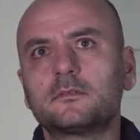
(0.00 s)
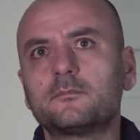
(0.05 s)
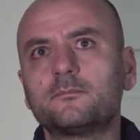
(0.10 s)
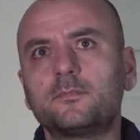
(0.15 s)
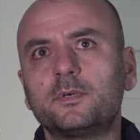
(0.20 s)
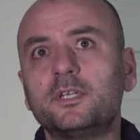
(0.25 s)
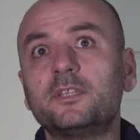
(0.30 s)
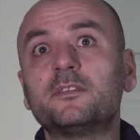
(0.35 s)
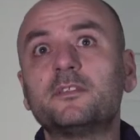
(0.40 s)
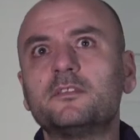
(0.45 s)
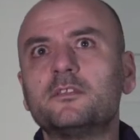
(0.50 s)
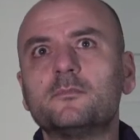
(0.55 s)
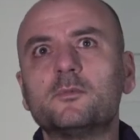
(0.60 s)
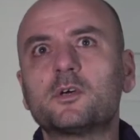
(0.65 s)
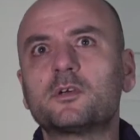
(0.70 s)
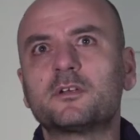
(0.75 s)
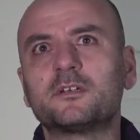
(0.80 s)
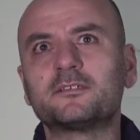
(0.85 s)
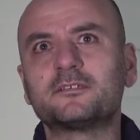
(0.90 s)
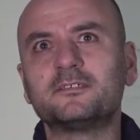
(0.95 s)
breathe the
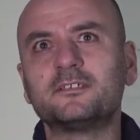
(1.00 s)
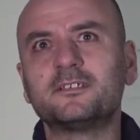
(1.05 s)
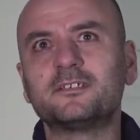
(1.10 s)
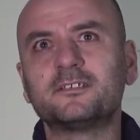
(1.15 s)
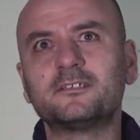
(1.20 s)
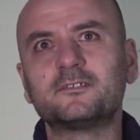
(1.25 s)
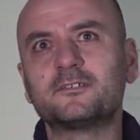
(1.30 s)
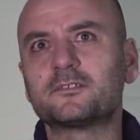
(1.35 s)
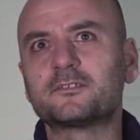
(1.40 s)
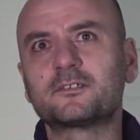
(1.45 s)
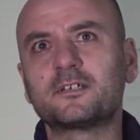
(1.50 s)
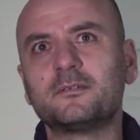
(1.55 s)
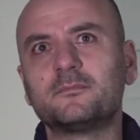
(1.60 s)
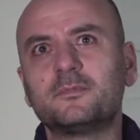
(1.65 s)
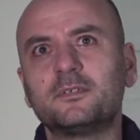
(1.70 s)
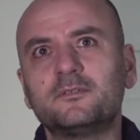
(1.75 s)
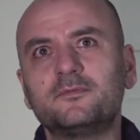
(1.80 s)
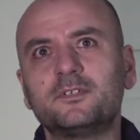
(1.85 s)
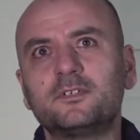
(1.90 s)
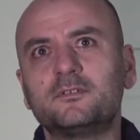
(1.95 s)
democracy and just come
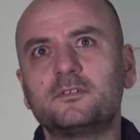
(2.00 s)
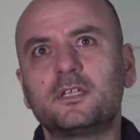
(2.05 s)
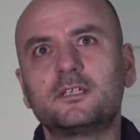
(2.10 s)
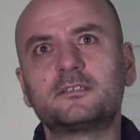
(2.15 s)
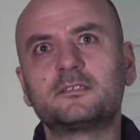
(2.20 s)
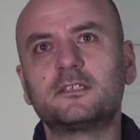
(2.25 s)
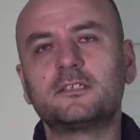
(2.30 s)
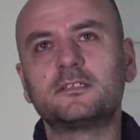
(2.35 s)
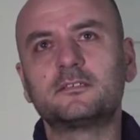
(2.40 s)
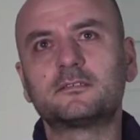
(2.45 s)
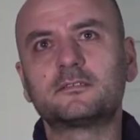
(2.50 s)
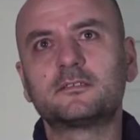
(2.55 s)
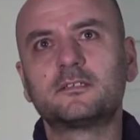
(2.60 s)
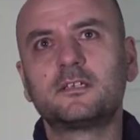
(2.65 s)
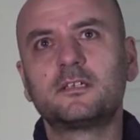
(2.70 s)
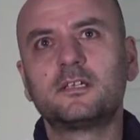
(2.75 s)
live in the United States.